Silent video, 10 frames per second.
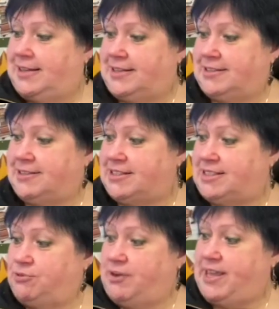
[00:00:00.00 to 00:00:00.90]
Nice
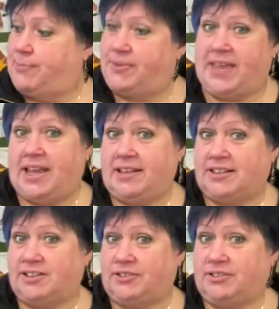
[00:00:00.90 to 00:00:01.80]
little heap there.
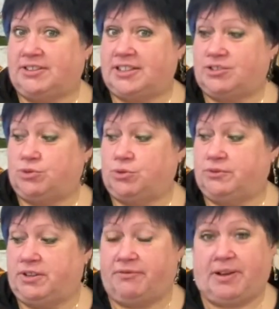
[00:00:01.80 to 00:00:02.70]
That's sort
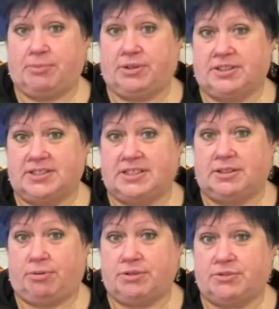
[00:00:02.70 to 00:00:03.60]
of the fabric that's in the
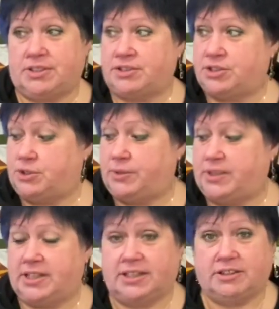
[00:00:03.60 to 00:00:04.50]
process of
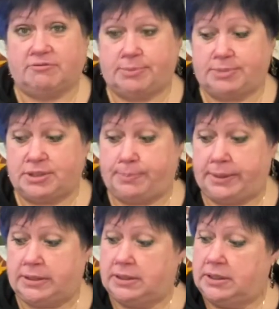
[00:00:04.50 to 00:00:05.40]
doing, and the rubbish
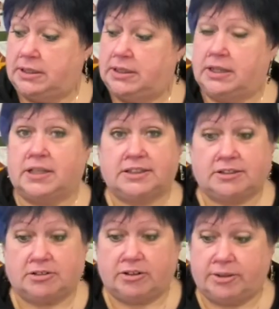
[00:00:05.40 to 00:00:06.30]
bin, and the
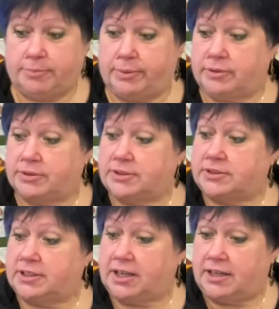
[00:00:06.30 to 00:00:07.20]
light box,
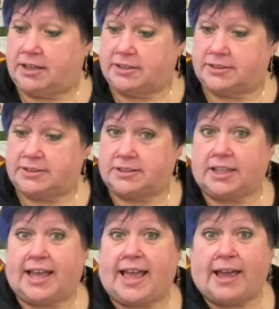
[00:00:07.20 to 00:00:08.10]
and the cutters, and
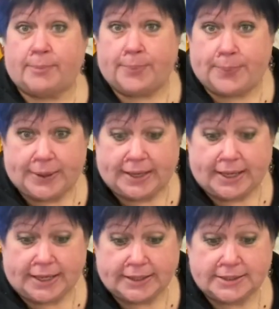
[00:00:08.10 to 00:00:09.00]
the cat
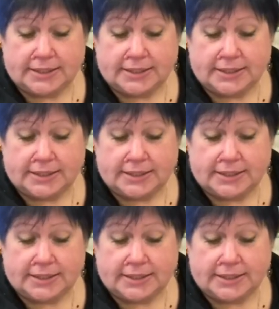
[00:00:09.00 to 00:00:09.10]
bed,